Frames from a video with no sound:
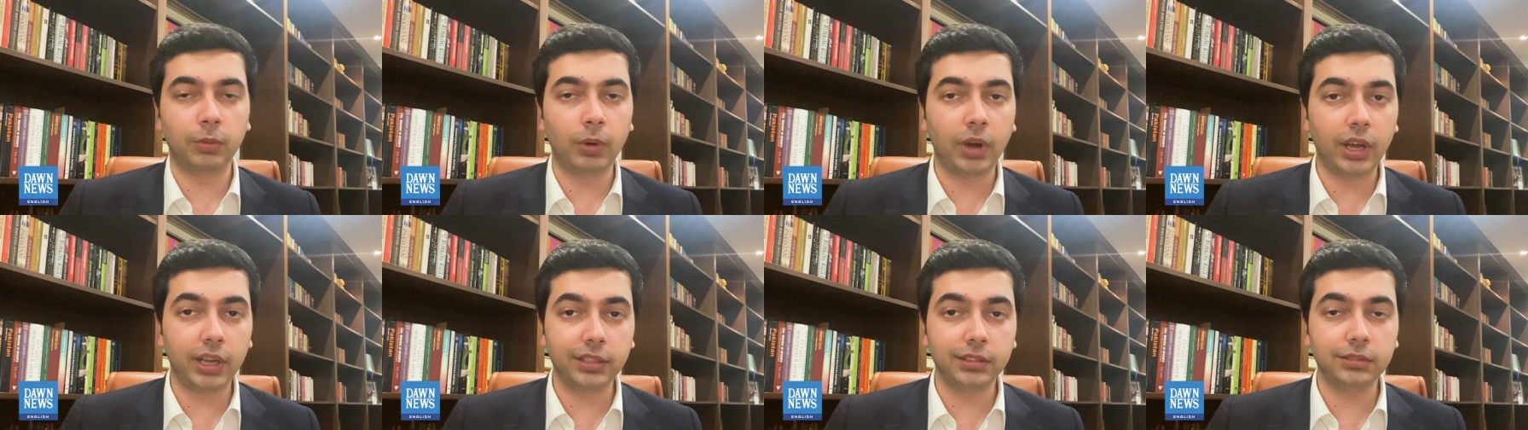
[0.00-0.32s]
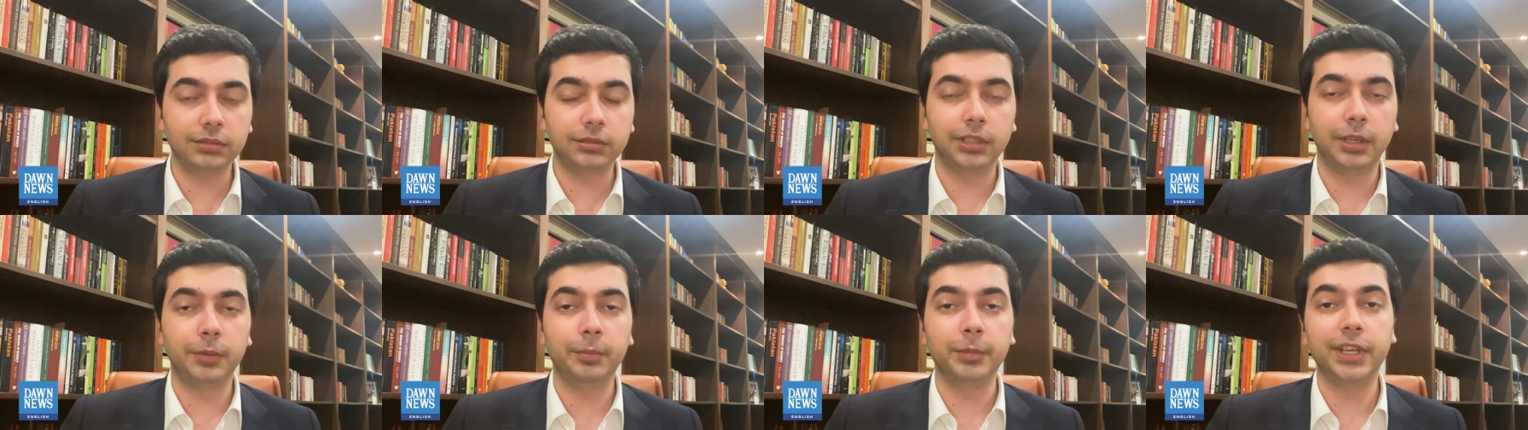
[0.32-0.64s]

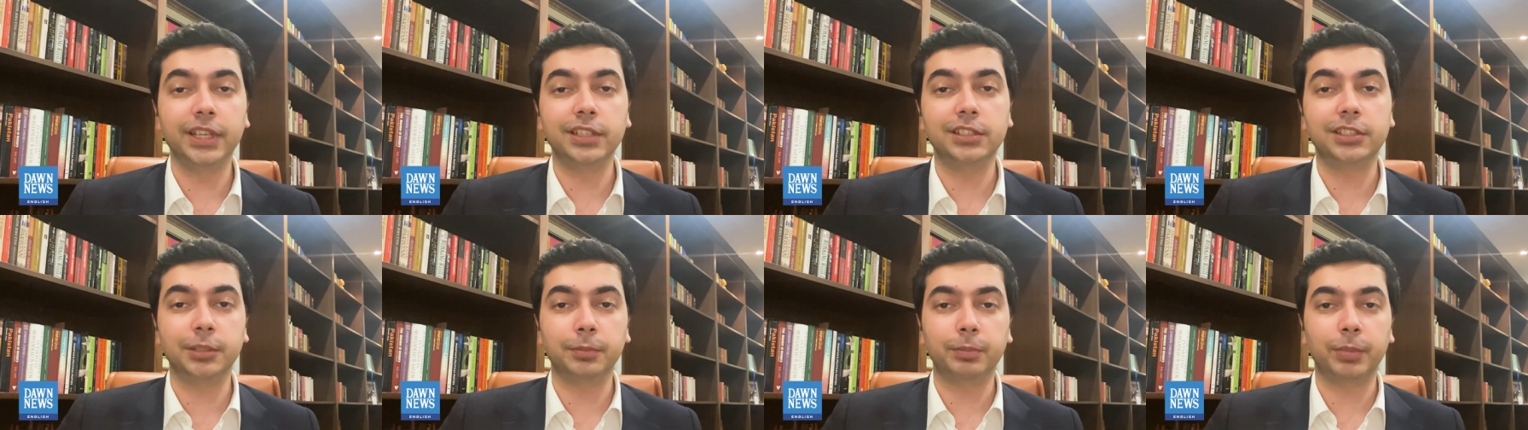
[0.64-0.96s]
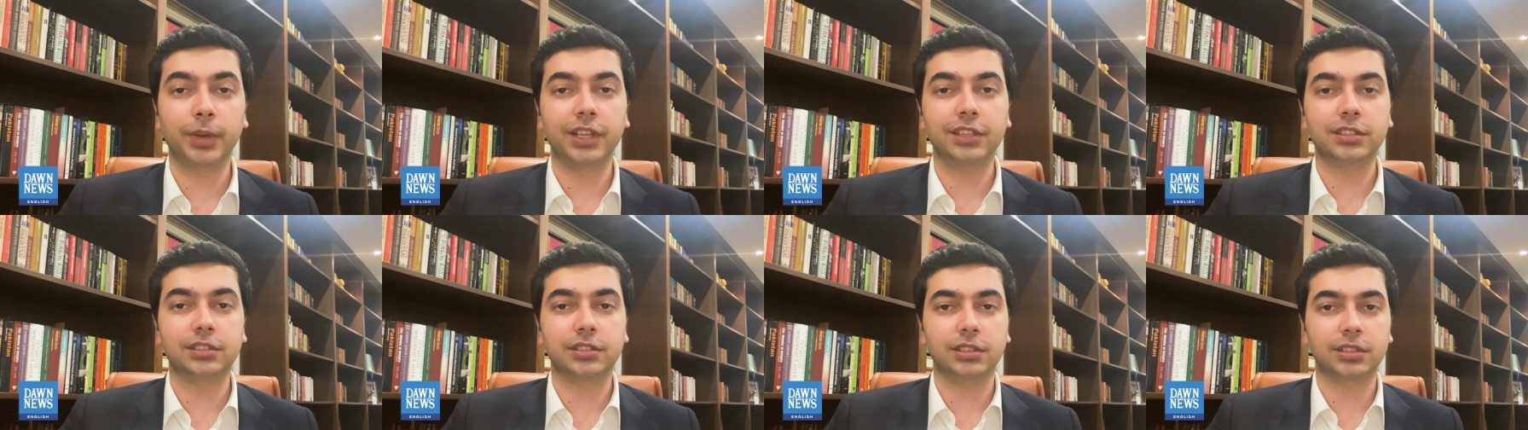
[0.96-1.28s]
One amazing
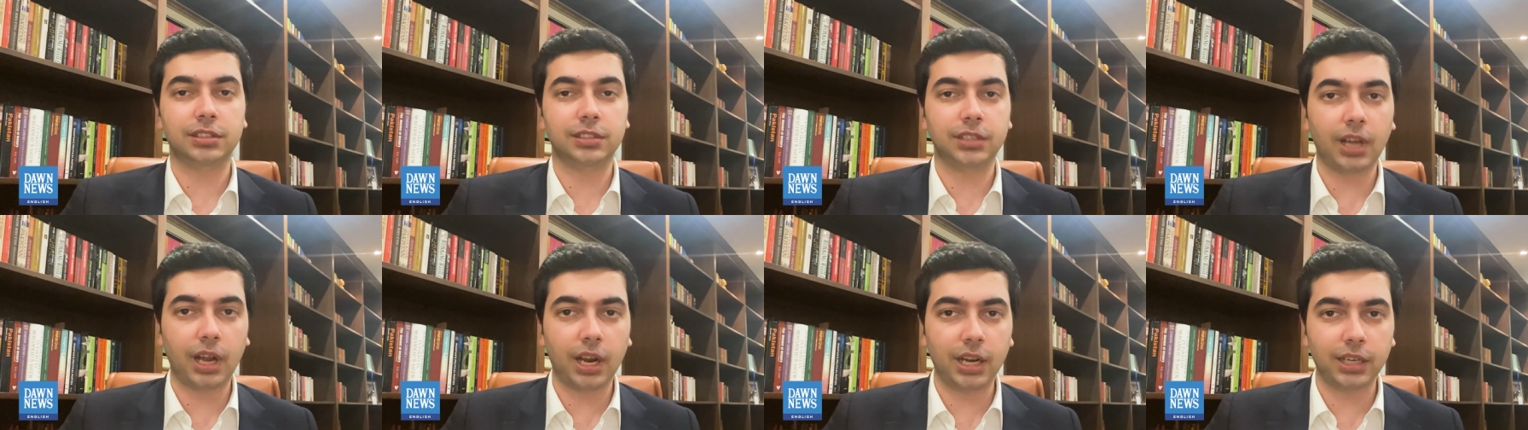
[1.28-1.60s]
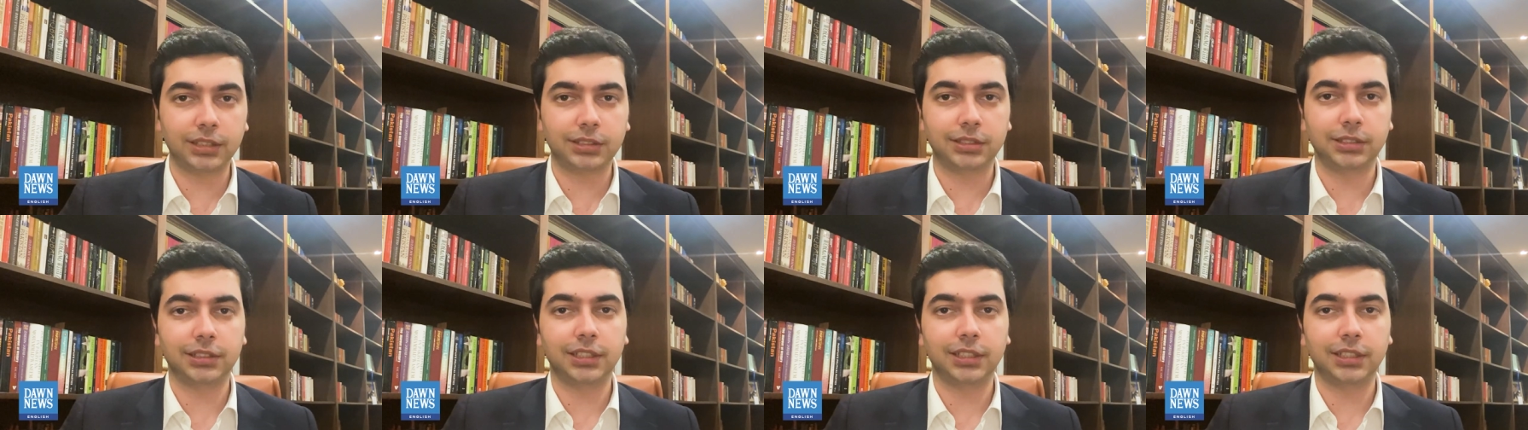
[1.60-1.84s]
place to start